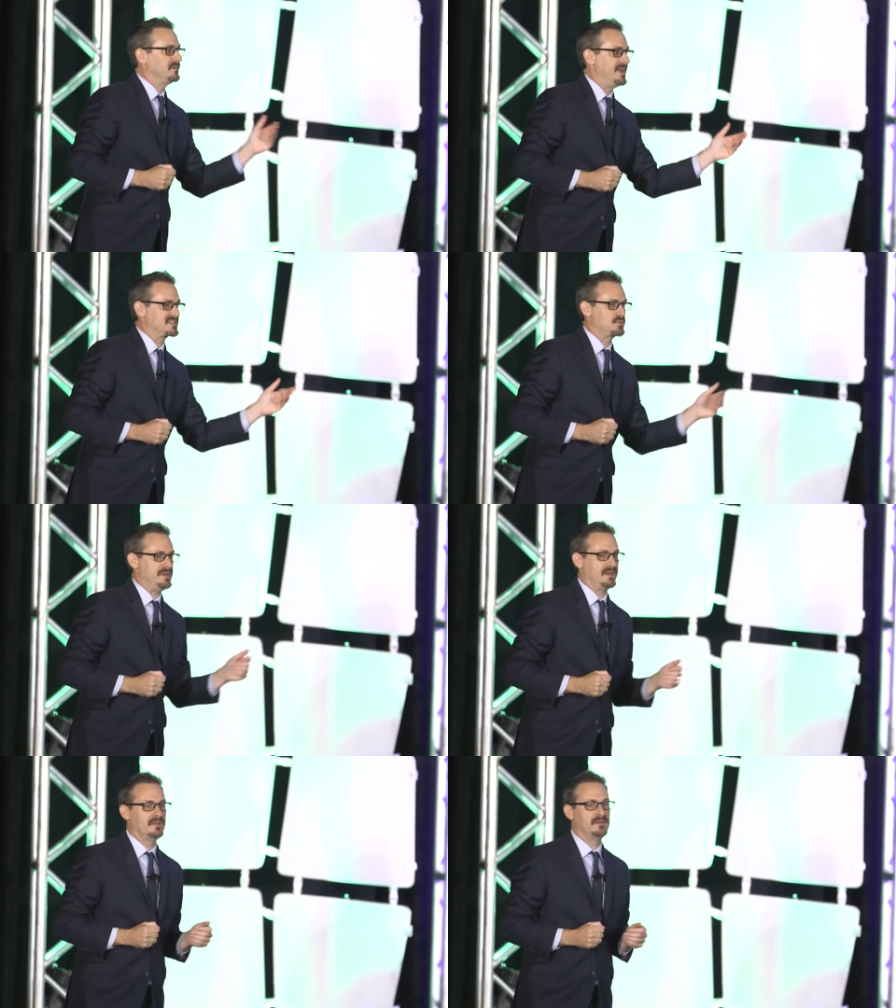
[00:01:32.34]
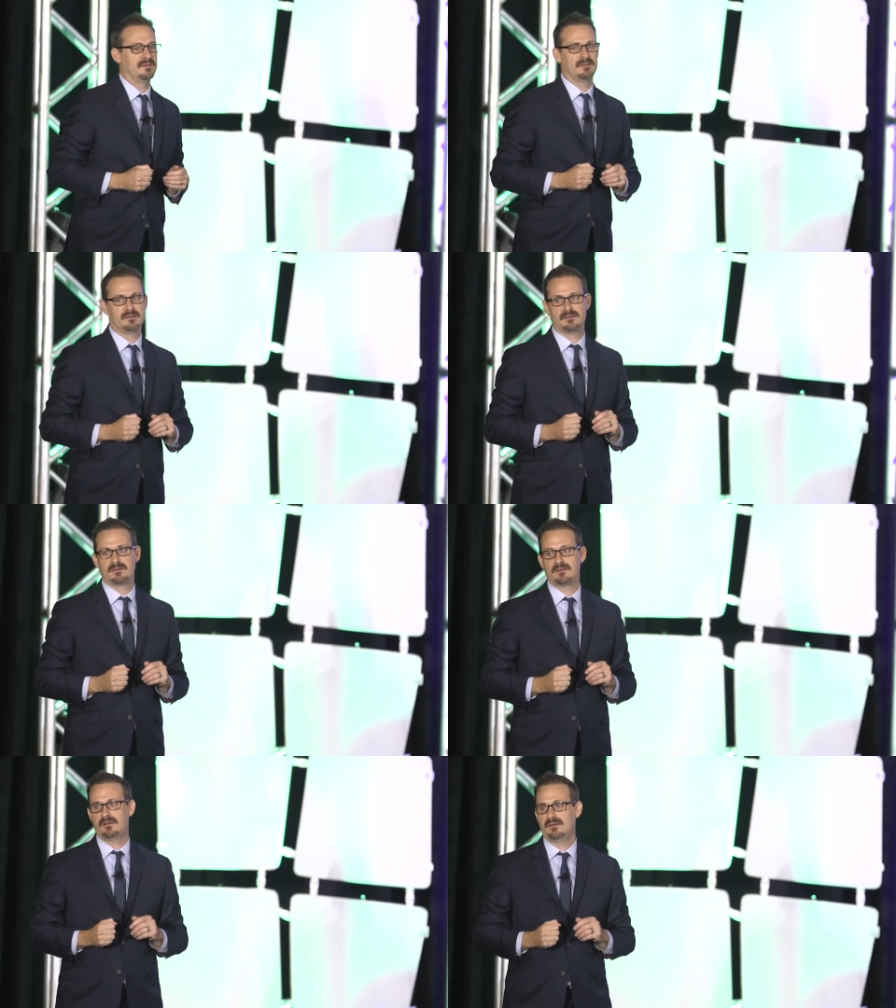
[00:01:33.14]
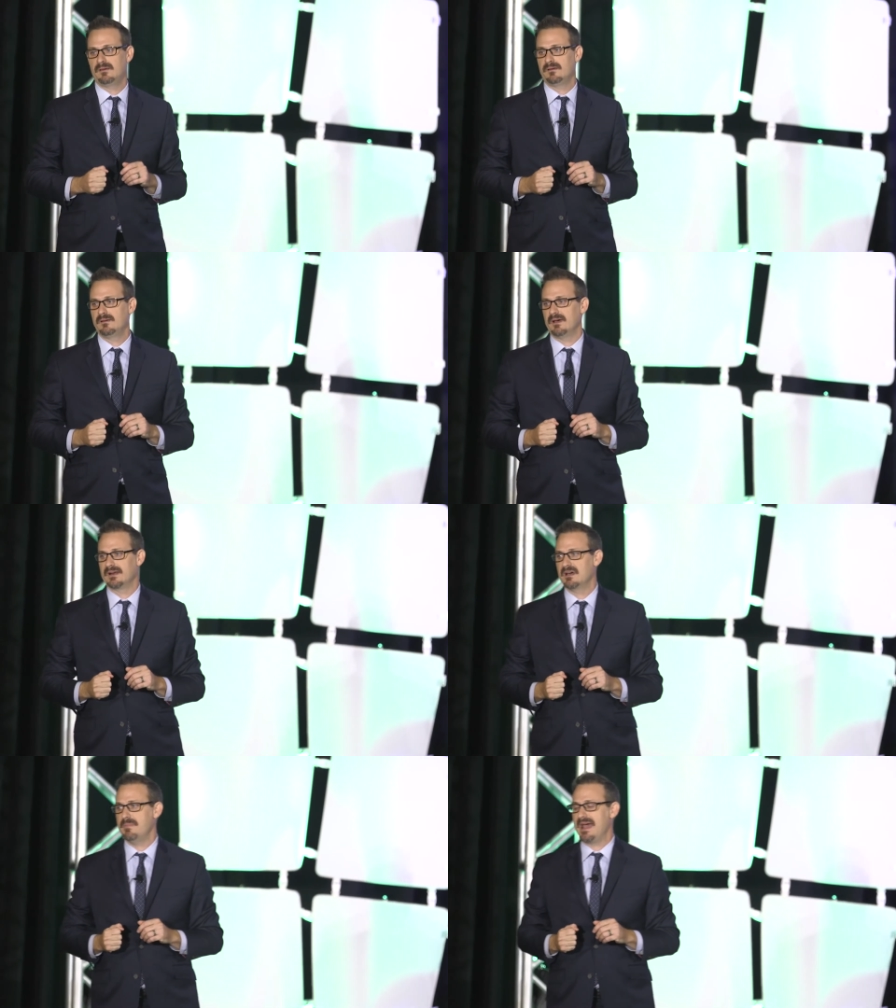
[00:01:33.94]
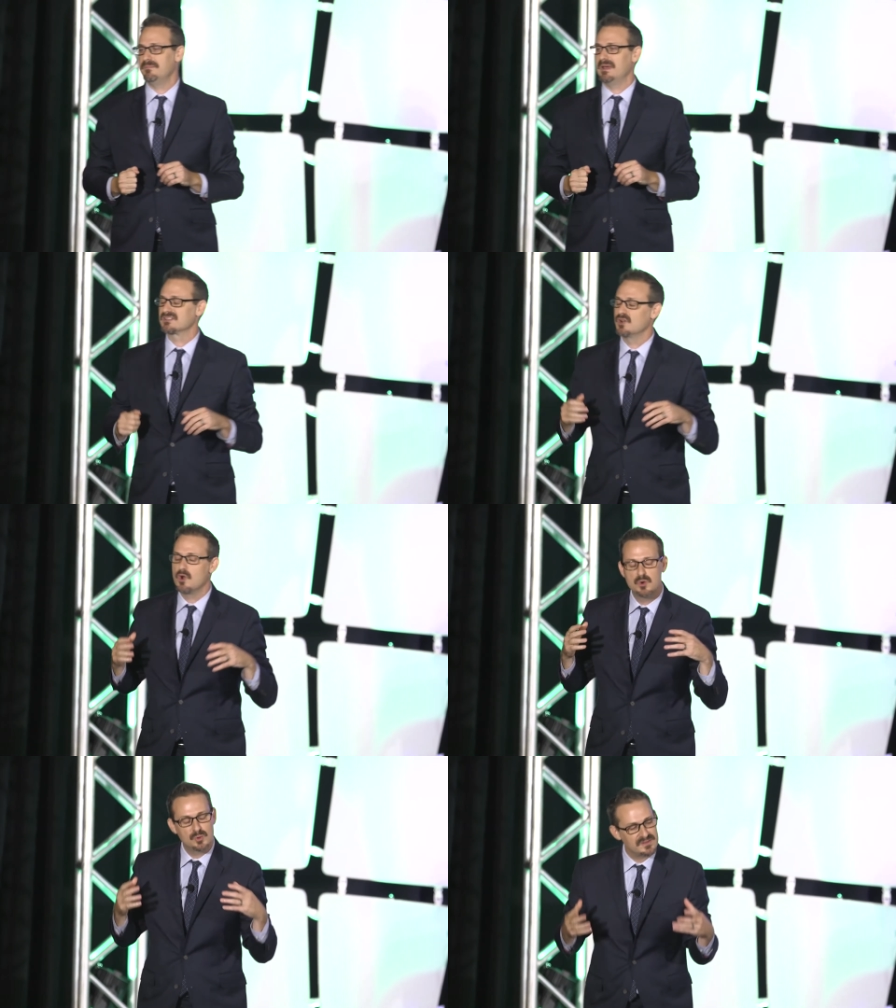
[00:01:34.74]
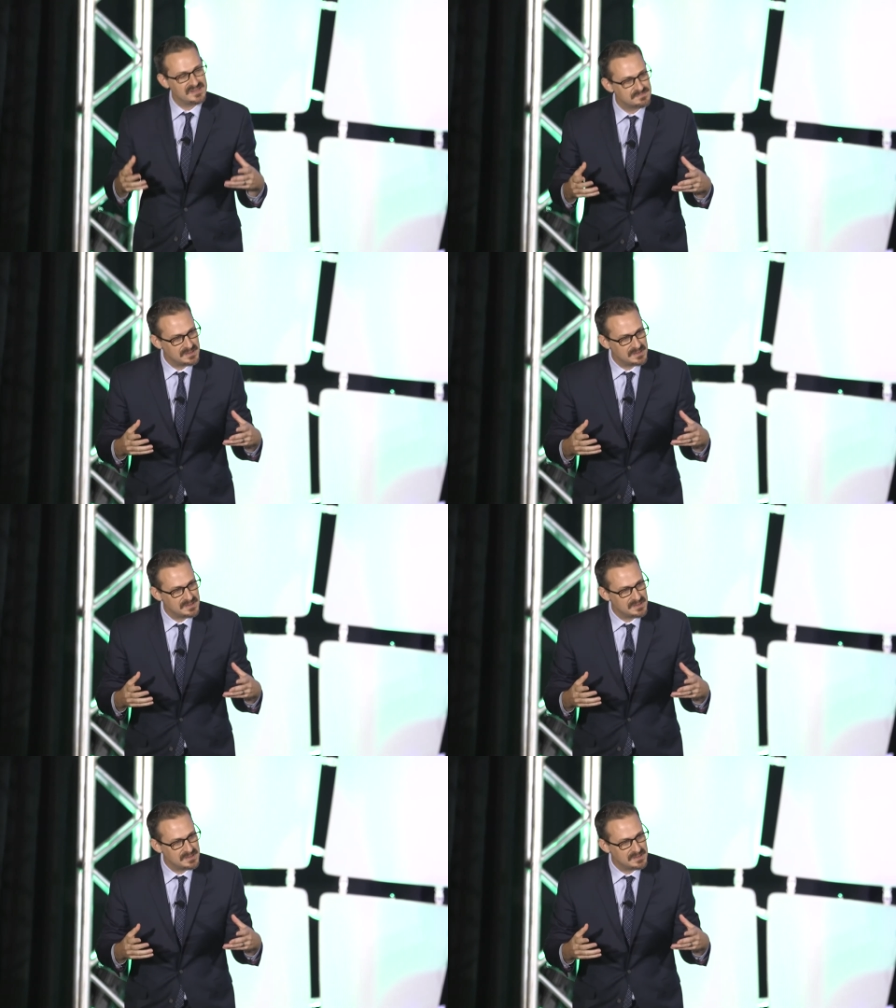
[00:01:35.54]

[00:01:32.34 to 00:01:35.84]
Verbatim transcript: Next week, I'd come back and be like, so who are these